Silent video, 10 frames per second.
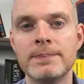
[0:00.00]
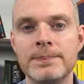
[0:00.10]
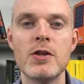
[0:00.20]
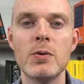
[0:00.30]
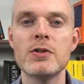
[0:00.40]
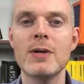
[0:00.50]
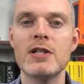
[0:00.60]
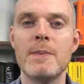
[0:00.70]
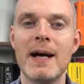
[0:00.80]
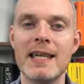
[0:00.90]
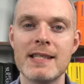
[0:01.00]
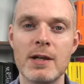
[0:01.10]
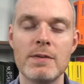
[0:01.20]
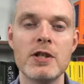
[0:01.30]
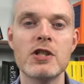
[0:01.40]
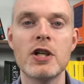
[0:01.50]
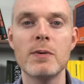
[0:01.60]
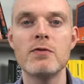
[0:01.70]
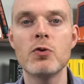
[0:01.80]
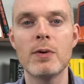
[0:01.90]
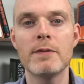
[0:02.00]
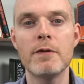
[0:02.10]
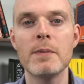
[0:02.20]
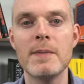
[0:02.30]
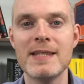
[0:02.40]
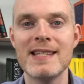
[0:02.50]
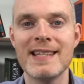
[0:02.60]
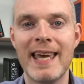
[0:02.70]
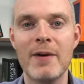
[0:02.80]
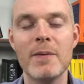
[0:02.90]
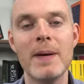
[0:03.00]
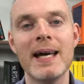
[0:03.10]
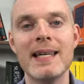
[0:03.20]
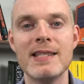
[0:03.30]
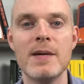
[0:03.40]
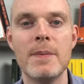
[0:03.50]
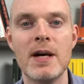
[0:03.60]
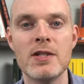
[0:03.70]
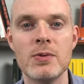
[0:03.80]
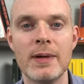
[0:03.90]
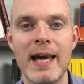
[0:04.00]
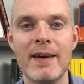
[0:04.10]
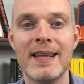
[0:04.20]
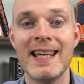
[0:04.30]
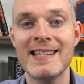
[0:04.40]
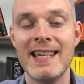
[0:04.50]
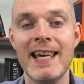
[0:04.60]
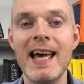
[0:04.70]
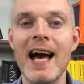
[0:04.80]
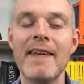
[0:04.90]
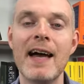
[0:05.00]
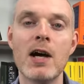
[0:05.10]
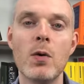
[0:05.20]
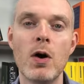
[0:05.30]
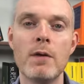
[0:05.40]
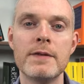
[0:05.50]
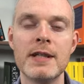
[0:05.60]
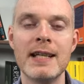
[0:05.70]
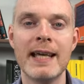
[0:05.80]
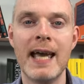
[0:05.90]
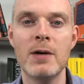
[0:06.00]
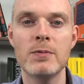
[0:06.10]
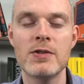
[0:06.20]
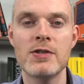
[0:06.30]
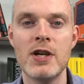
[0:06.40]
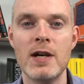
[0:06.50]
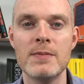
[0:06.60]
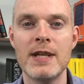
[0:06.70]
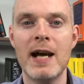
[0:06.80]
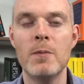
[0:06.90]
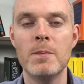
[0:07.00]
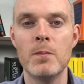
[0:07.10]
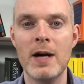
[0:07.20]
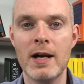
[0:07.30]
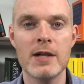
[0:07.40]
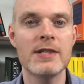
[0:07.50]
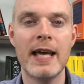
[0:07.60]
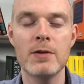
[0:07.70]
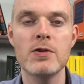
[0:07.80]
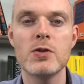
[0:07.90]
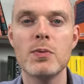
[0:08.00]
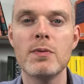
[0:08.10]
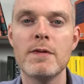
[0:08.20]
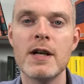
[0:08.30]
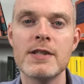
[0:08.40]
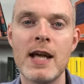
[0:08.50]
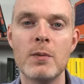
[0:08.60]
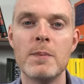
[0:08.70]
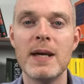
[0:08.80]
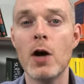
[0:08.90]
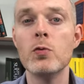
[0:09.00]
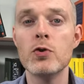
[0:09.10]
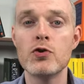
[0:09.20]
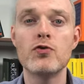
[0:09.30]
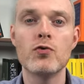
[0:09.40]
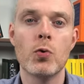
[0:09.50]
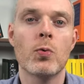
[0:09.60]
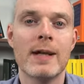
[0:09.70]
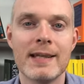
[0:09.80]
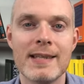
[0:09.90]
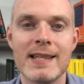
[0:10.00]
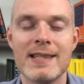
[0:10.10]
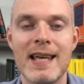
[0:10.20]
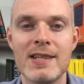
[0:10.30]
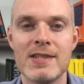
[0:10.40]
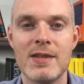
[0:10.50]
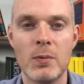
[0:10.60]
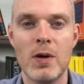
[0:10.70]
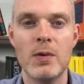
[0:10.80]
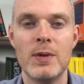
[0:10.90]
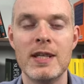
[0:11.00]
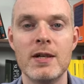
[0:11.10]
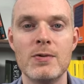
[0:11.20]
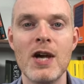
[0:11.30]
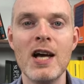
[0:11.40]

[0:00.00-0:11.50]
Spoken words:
So in order to actually pay yourself, you're just going to withdraw it from your business account and pay it into your personal account, and that's it. And that quite often in accounts terms and how us accountants would refer to that would be owner's drawings. That's the word we use.